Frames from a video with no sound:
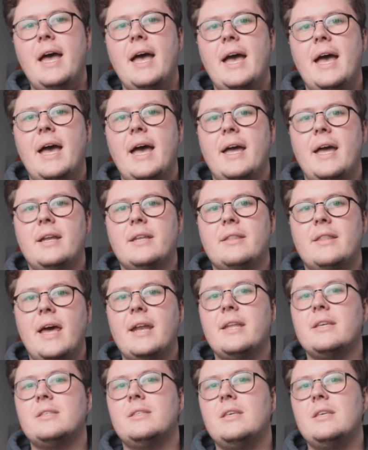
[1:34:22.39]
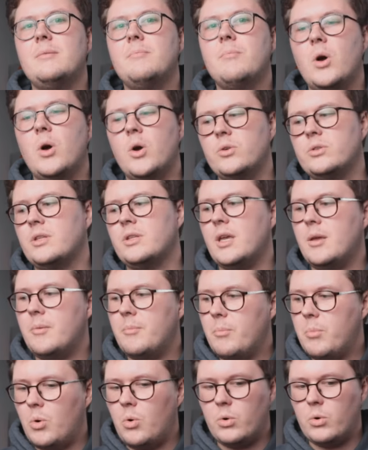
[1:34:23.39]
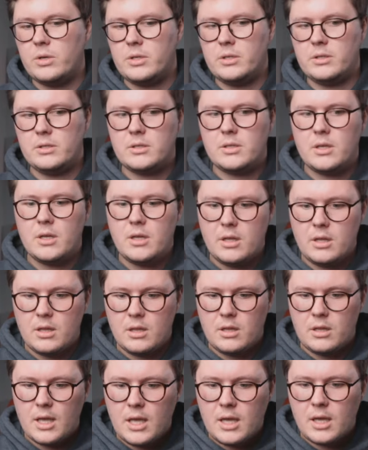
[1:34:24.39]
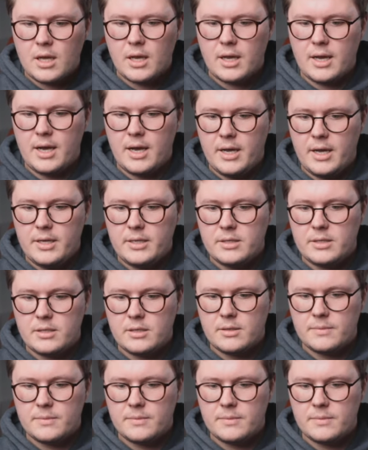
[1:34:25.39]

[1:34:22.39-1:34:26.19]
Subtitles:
And that is the most important thing, guys.